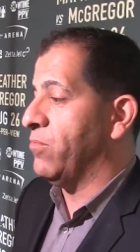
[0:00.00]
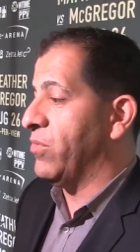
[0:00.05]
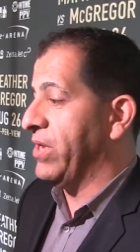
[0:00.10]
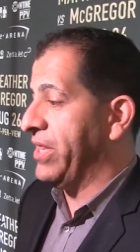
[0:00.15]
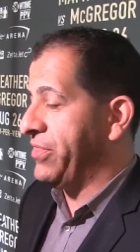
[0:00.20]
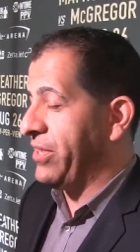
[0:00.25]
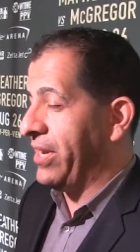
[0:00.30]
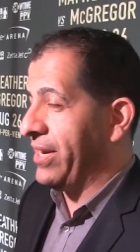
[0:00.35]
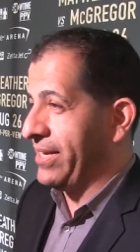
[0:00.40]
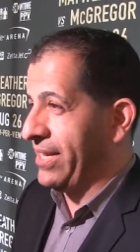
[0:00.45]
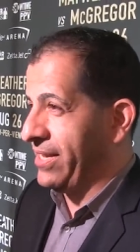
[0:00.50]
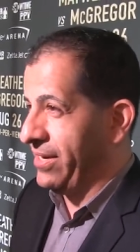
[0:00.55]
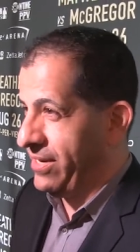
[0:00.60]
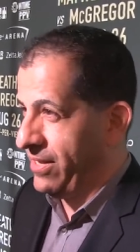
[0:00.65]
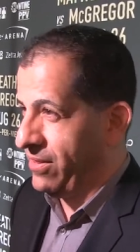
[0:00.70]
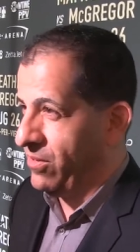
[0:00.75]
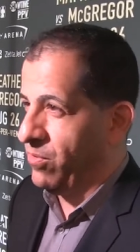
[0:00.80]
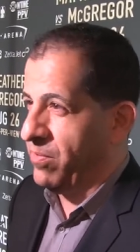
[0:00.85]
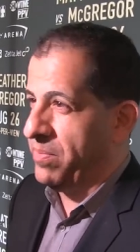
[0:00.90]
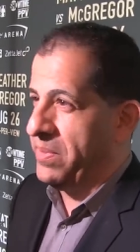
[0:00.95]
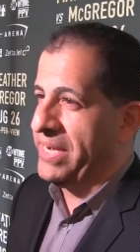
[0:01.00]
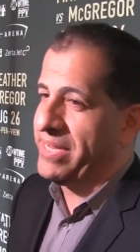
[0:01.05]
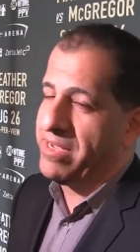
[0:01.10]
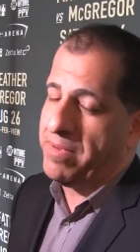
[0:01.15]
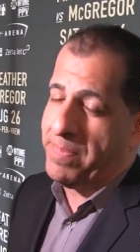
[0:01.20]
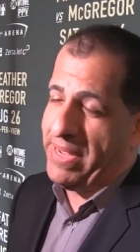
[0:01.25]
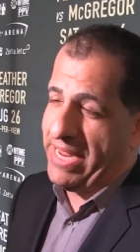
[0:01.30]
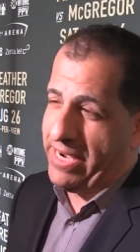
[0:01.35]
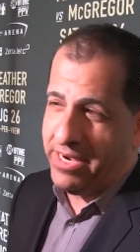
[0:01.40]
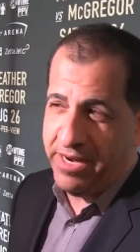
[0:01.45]
We thought Canelo would be
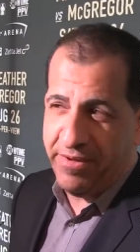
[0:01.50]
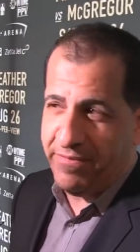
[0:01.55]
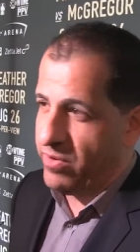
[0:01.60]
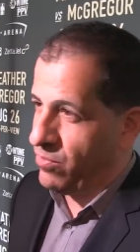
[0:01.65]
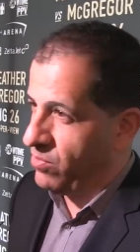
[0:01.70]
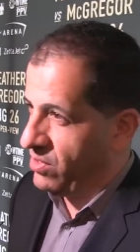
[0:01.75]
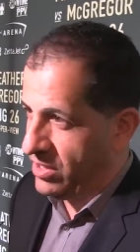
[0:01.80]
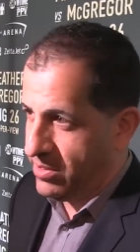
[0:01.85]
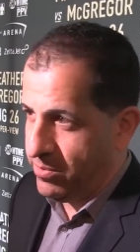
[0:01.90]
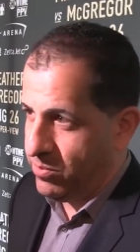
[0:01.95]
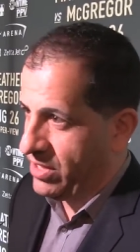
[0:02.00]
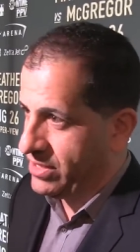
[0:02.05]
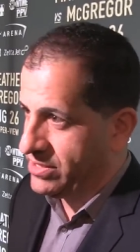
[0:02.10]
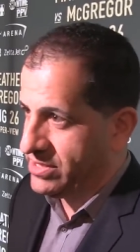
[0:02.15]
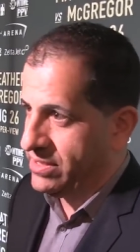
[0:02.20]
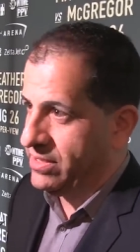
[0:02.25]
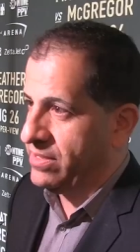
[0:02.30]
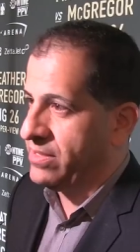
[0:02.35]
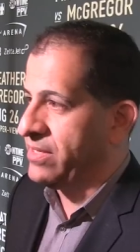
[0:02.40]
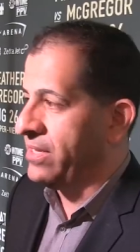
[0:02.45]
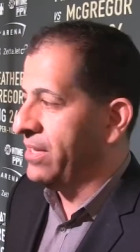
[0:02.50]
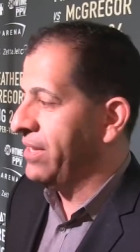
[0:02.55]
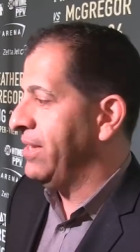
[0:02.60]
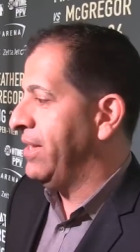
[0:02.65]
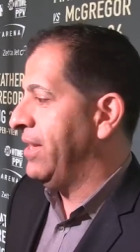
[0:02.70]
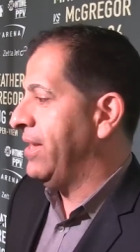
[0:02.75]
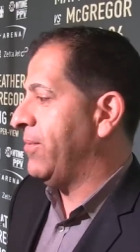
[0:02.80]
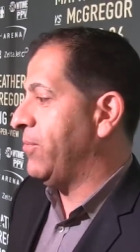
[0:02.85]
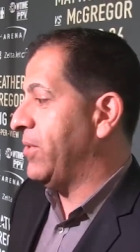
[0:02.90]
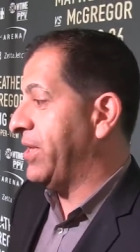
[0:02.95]
competitive. It really wasn't.
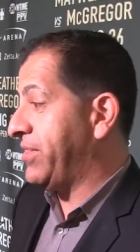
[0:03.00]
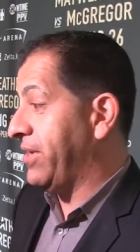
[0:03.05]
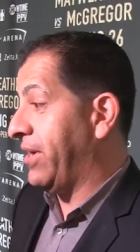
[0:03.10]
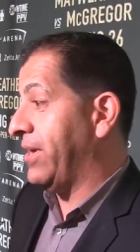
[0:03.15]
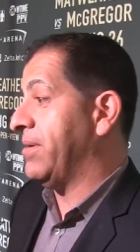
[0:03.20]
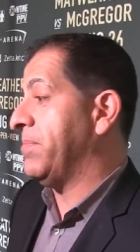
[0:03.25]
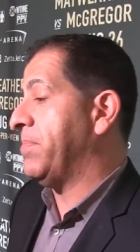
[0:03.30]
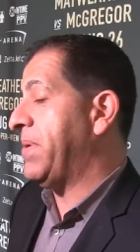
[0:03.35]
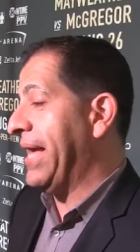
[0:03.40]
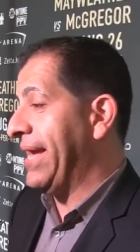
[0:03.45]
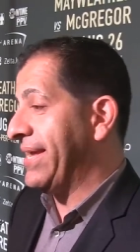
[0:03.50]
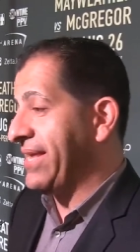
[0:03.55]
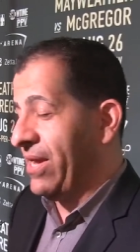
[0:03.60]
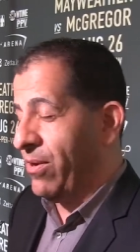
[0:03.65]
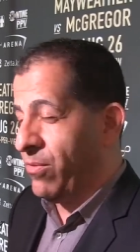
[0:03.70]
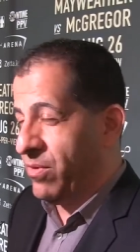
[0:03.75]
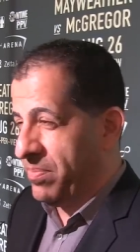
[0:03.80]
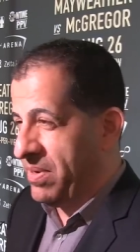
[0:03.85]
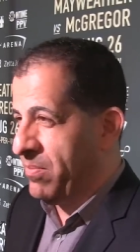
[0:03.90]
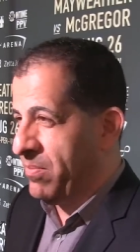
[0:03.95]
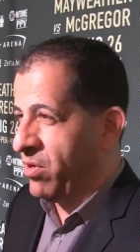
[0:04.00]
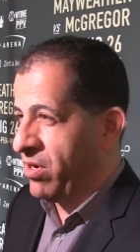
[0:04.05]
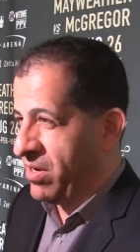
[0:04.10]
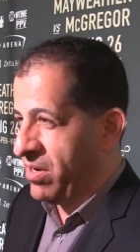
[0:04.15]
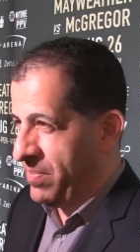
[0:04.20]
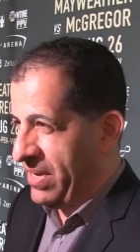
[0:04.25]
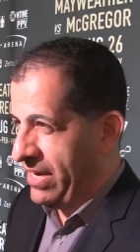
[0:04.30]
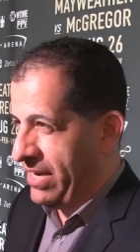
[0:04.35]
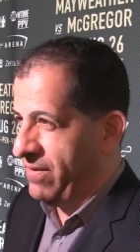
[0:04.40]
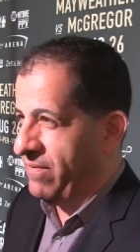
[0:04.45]
We thought Pacquiao would be more
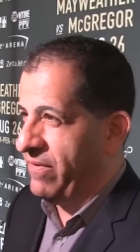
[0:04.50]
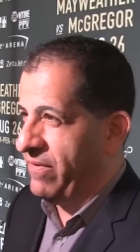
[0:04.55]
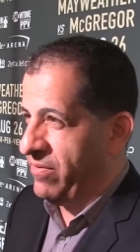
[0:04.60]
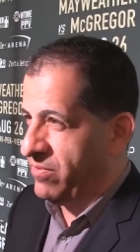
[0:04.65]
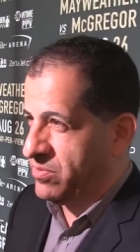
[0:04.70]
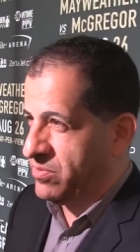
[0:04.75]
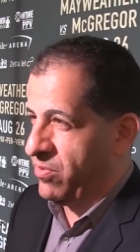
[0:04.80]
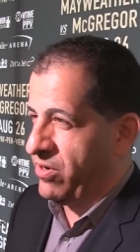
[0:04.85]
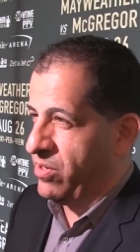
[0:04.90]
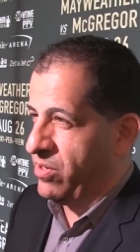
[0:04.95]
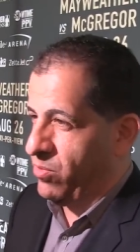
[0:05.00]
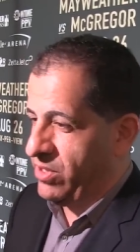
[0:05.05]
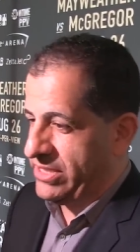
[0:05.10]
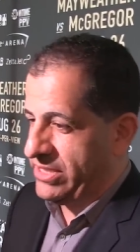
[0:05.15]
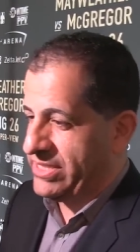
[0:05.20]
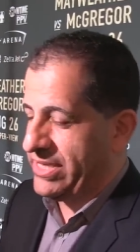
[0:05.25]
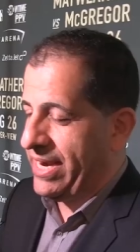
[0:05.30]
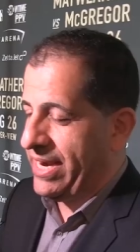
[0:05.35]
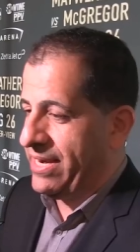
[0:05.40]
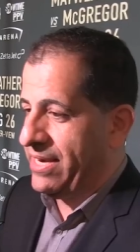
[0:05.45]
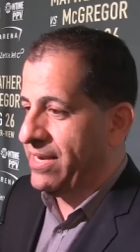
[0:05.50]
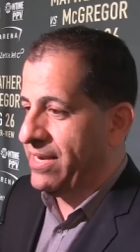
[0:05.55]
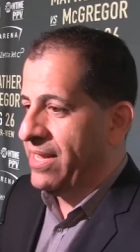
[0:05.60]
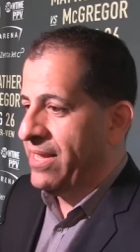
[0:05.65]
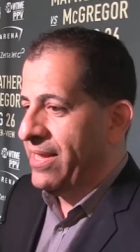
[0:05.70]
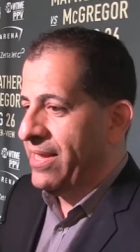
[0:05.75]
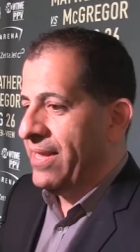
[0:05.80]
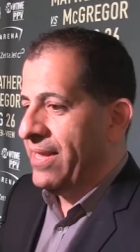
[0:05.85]
competitive. It was pretty one-sided.